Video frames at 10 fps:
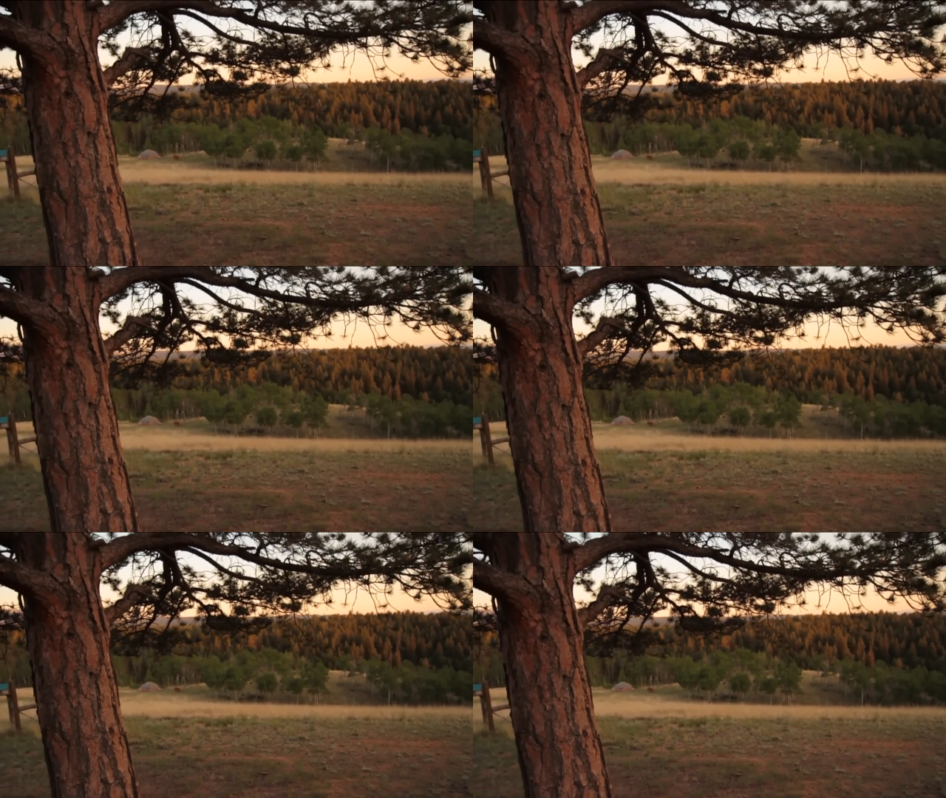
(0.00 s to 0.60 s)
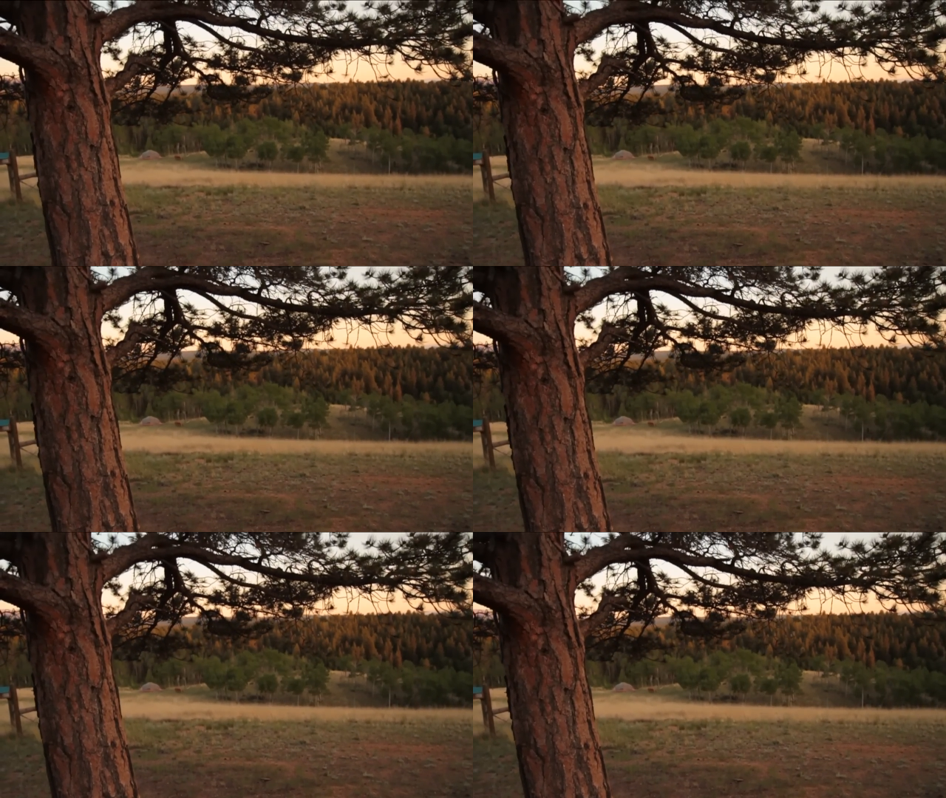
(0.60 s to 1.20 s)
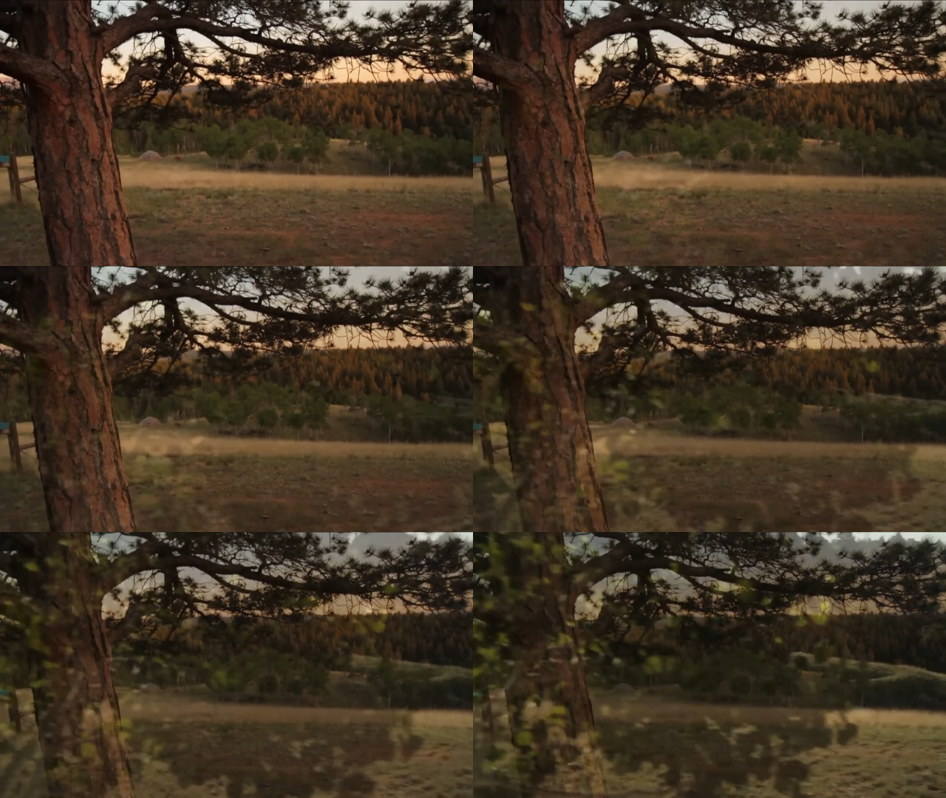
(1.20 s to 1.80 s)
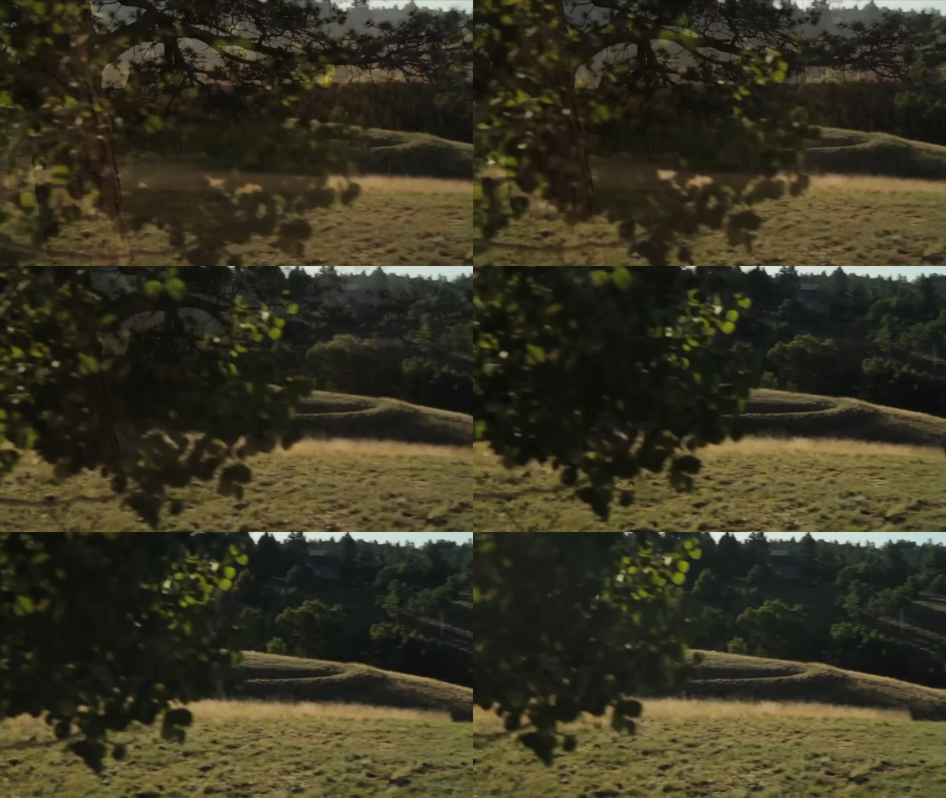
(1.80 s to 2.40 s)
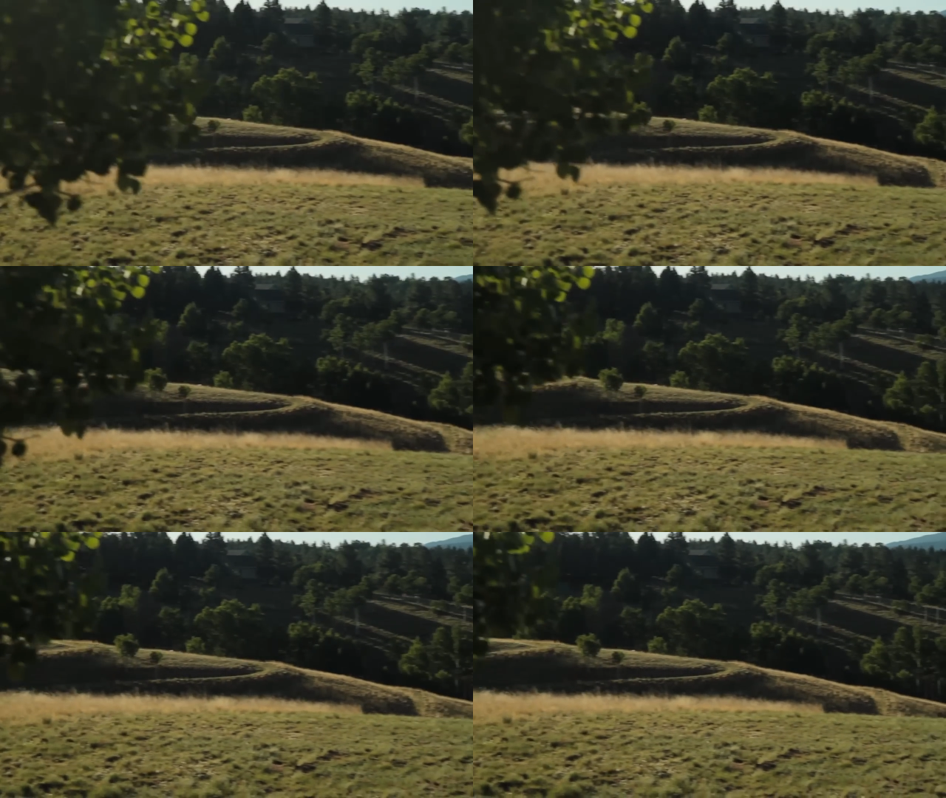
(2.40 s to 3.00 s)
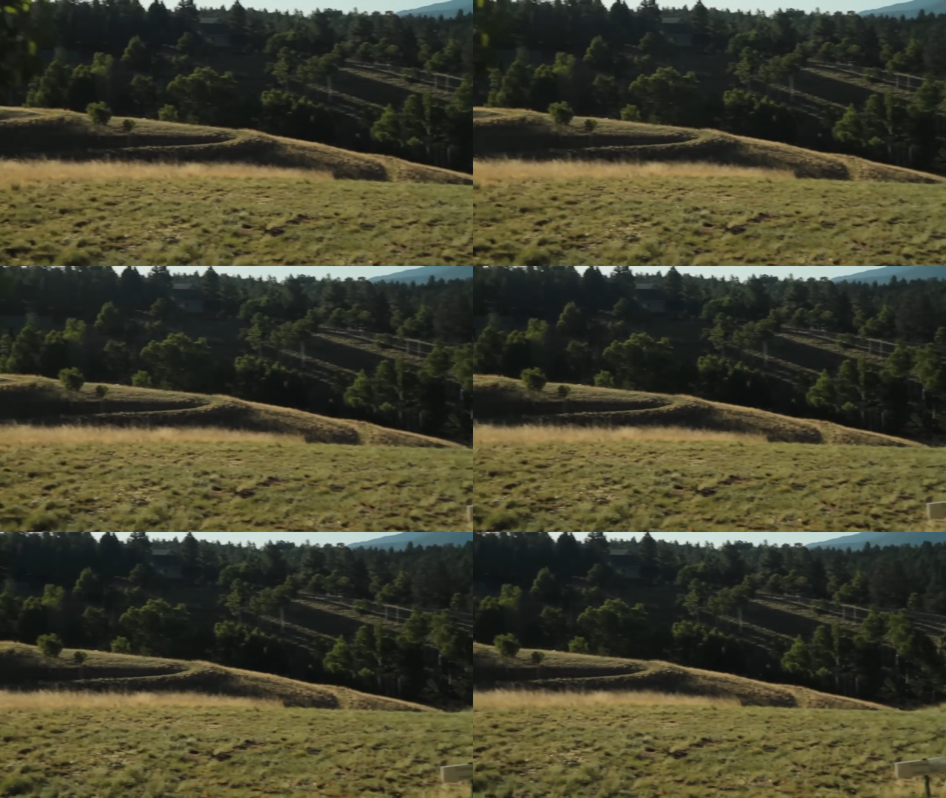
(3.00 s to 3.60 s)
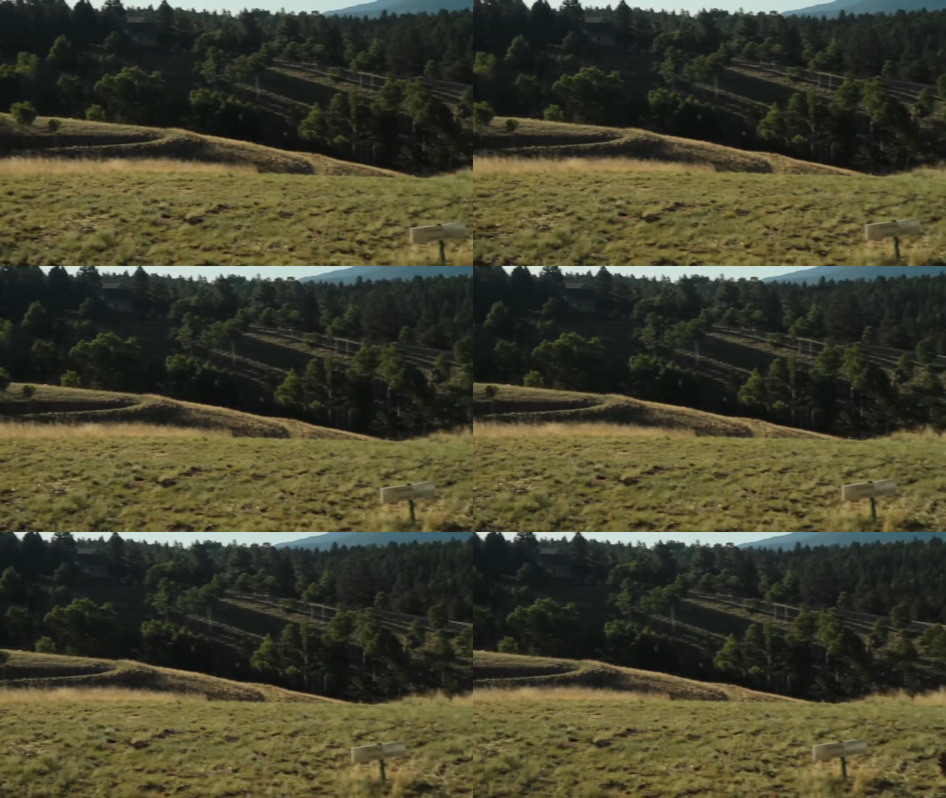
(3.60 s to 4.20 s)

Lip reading: Nobody's mouth can be seen.